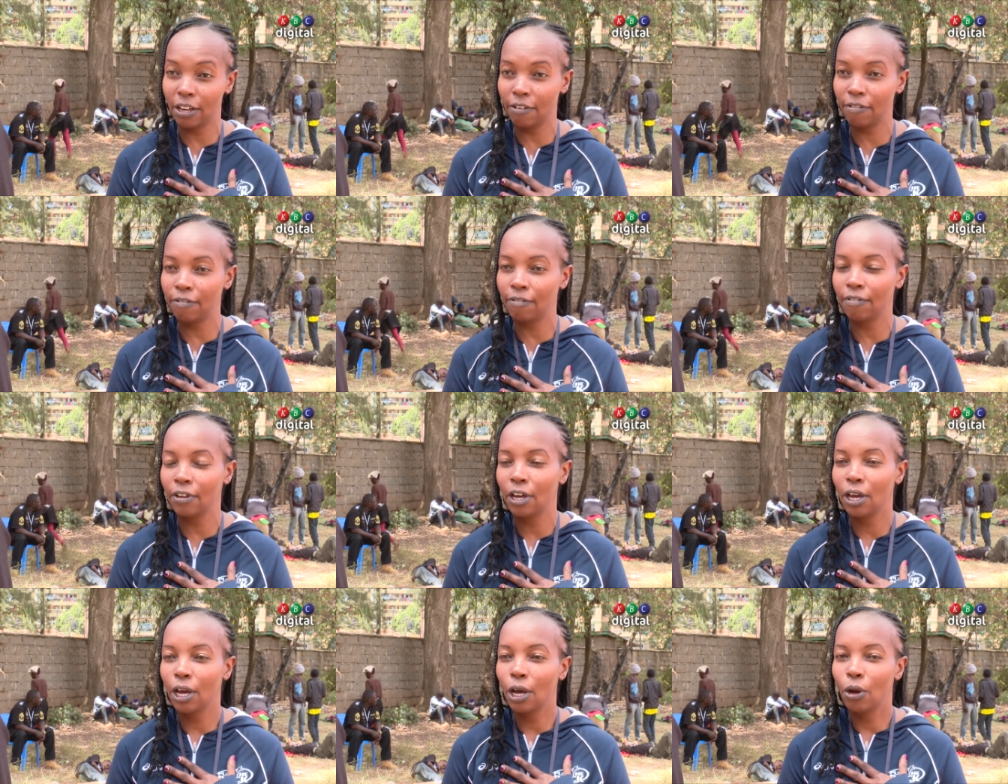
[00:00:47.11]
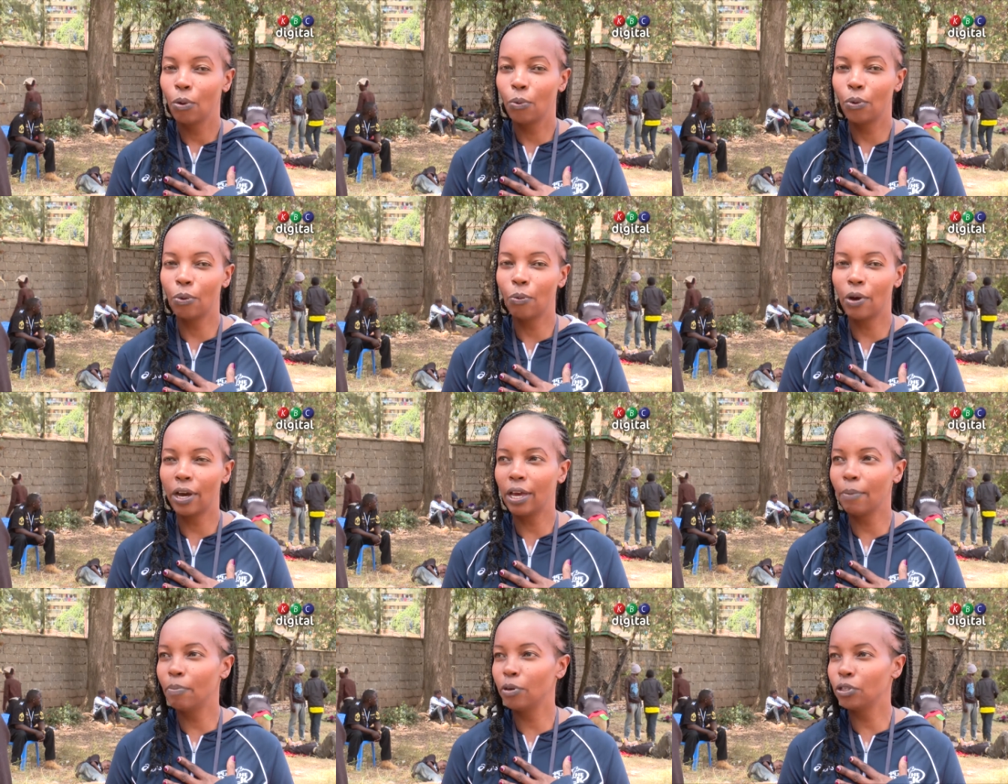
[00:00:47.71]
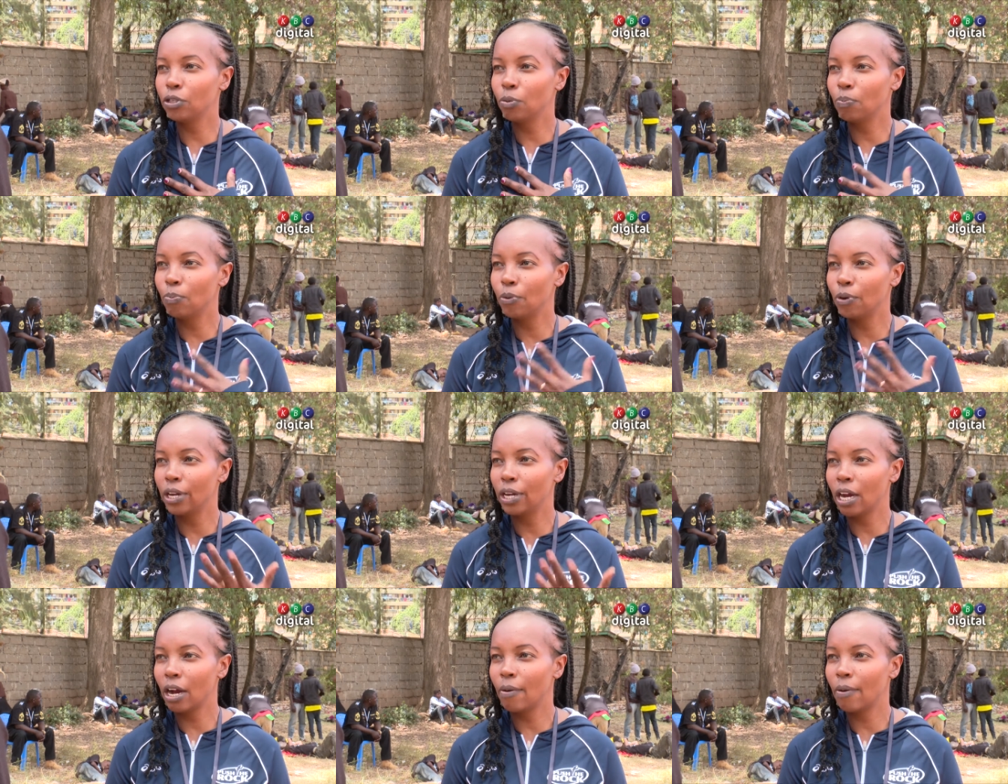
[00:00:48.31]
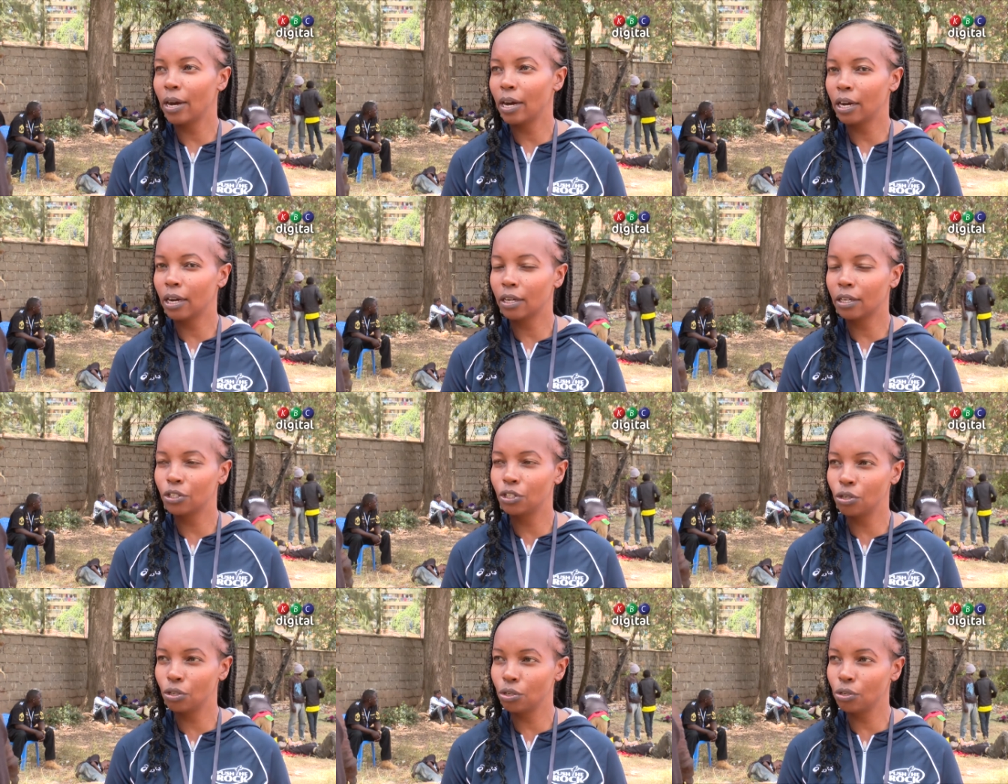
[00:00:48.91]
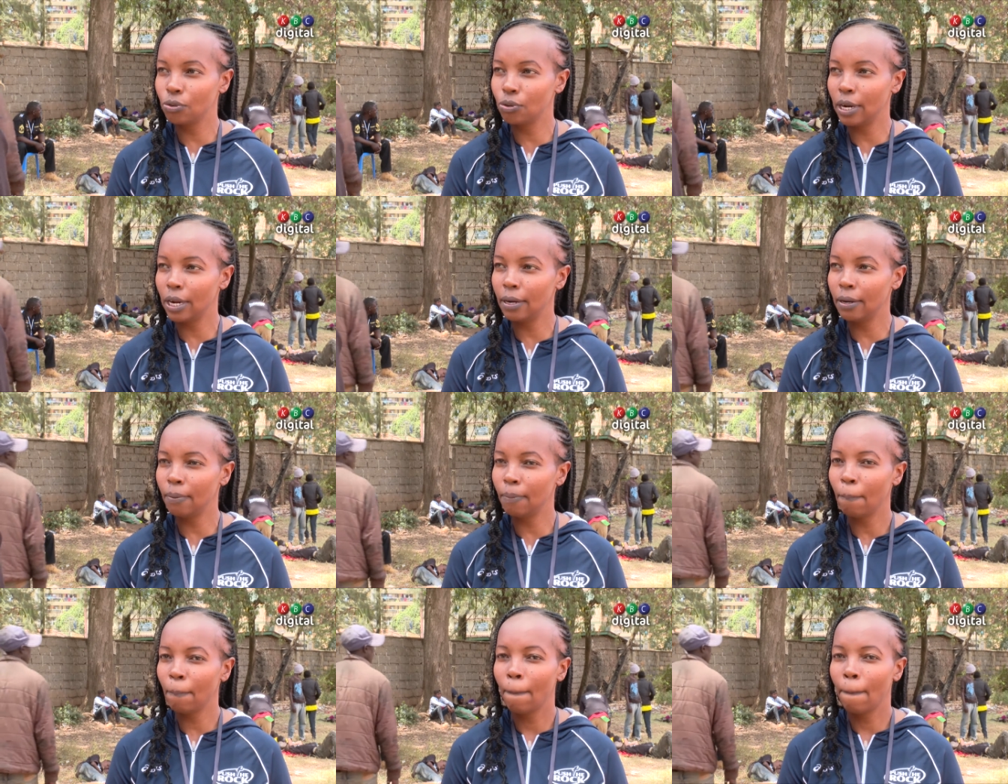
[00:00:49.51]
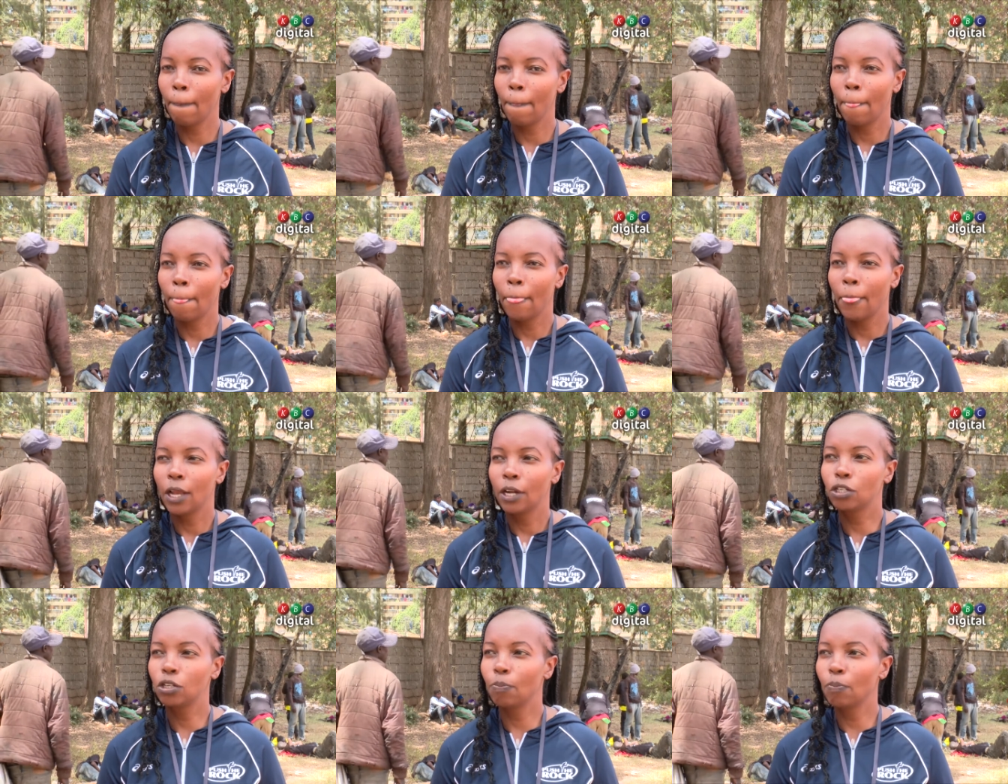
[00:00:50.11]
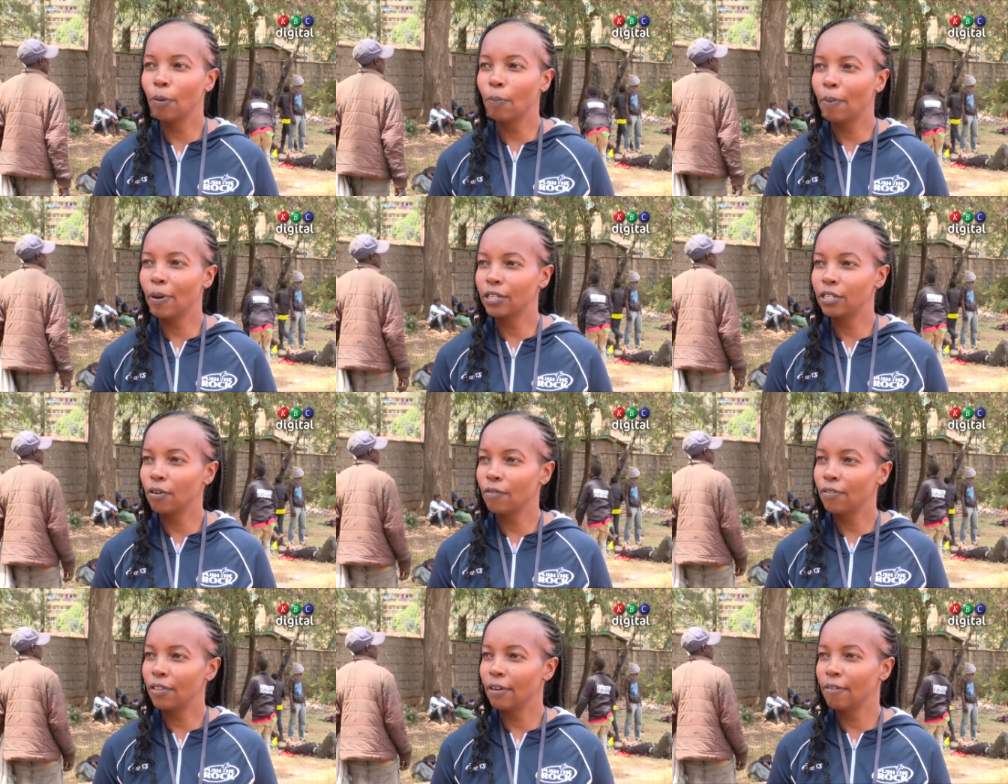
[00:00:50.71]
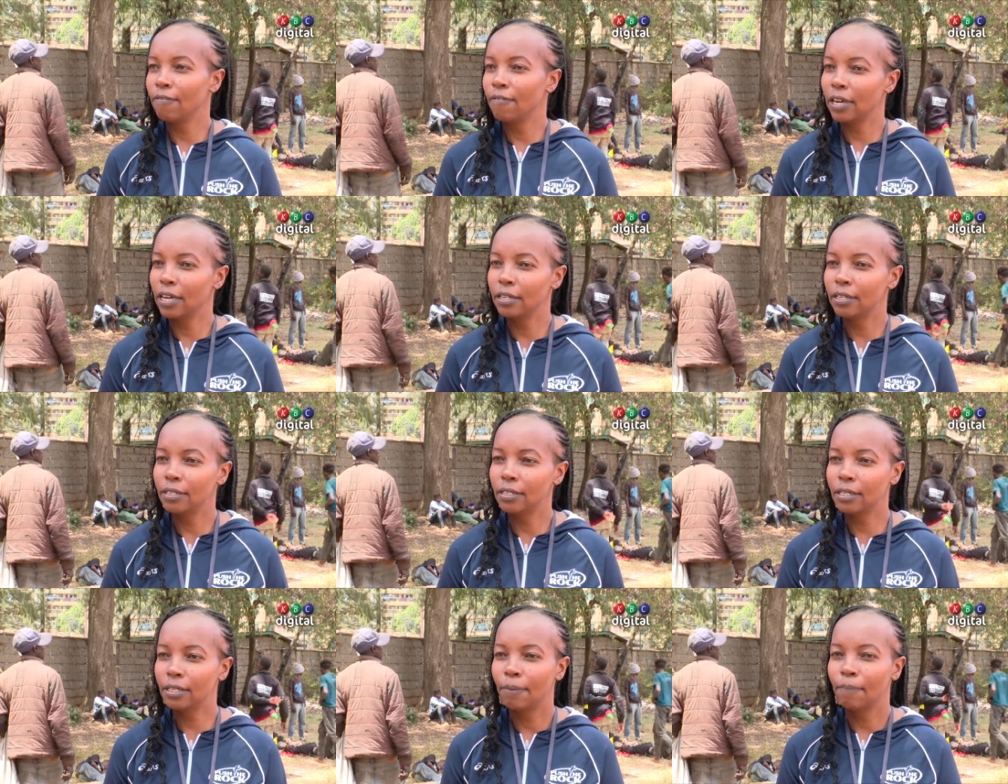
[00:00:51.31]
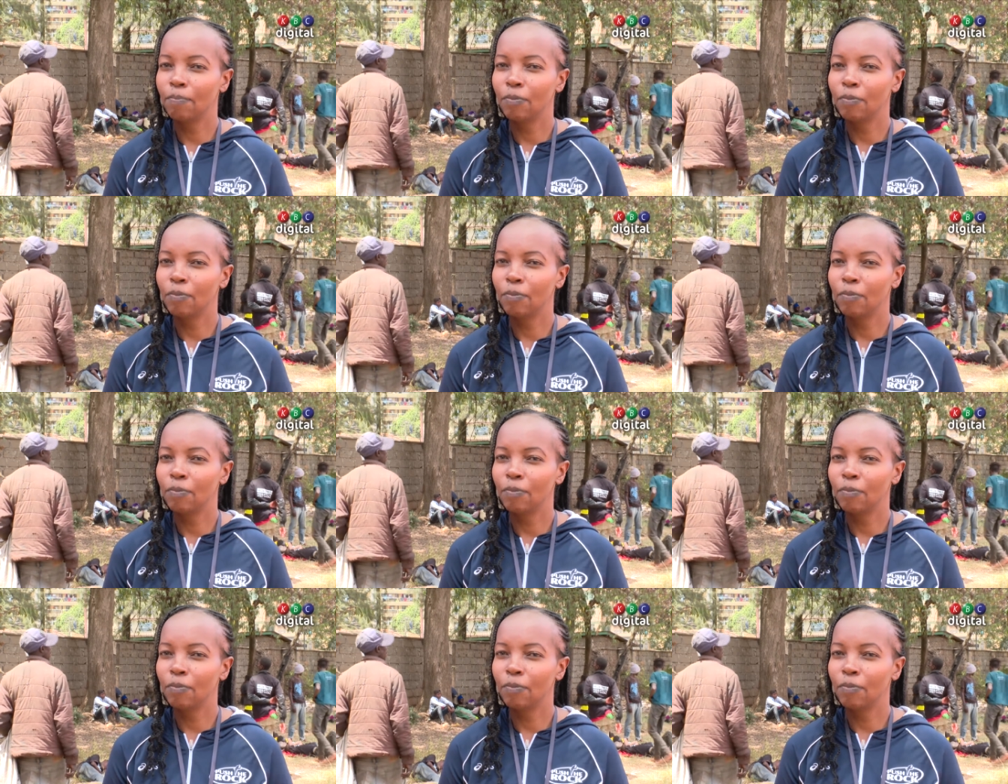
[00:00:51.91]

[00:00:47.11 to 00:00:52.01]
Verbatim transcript: ICF, we were able to bring our children to be part of the event